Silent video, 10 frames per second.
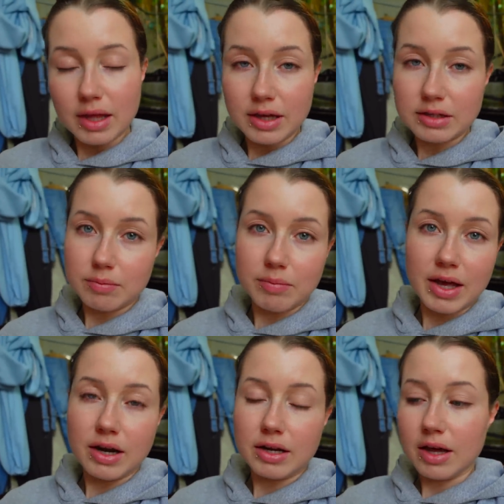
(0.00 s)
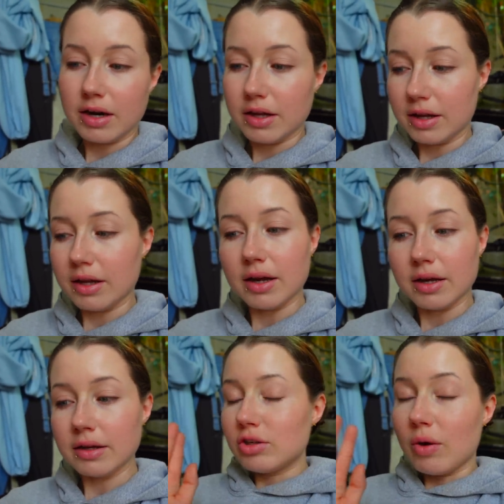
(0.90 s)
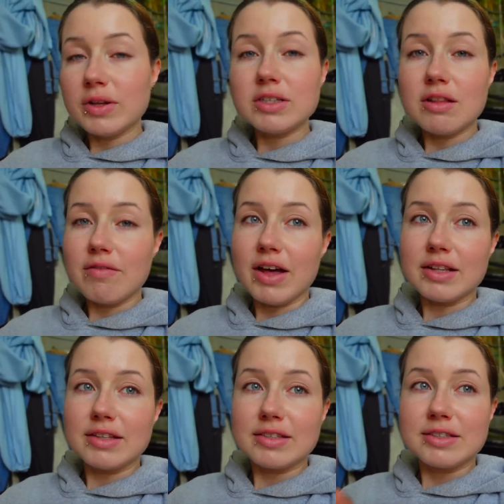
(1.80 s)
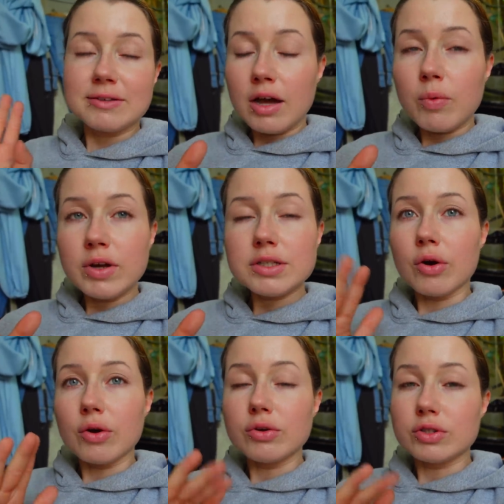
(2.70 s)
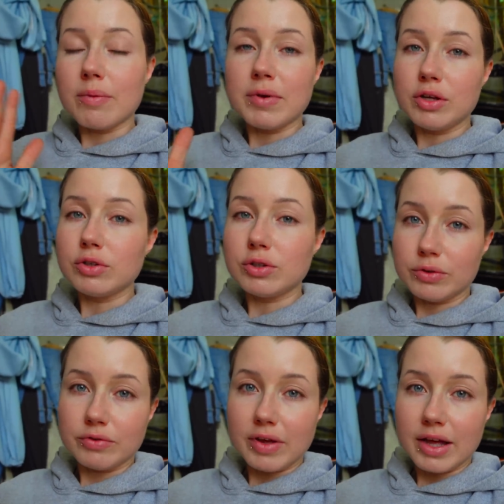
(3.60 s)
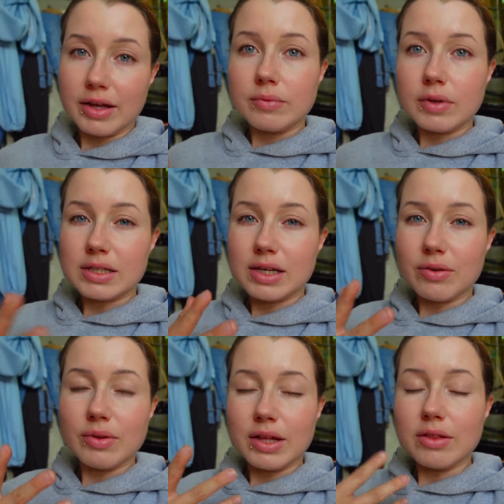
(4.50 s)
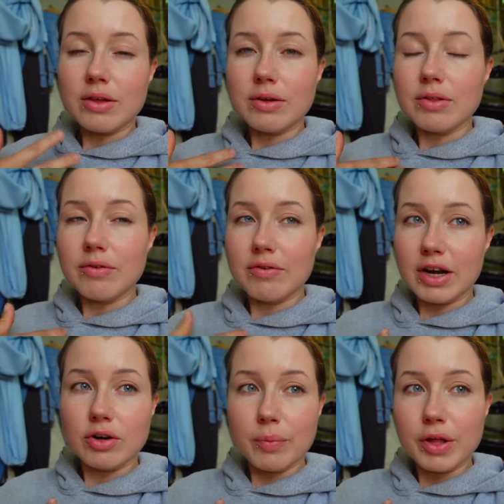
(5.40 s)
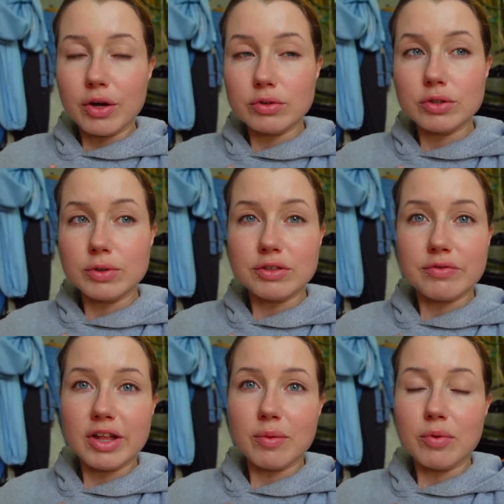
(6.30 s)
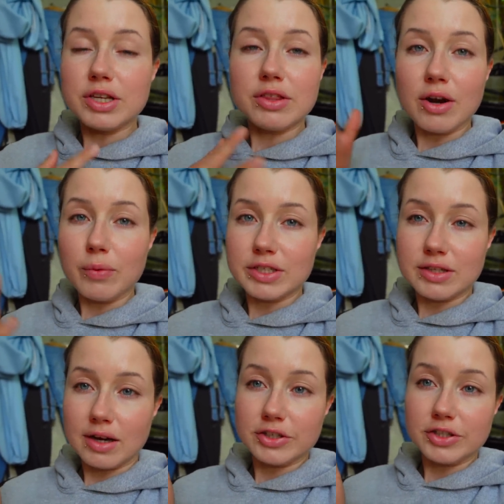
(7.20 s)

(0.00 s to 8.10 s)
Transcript: like he's in pain and yada yada yada. So I went to the vets. I went to a girl who's not my usual vet because I don't think the, the vet I normally go to is available. She thought it was stuck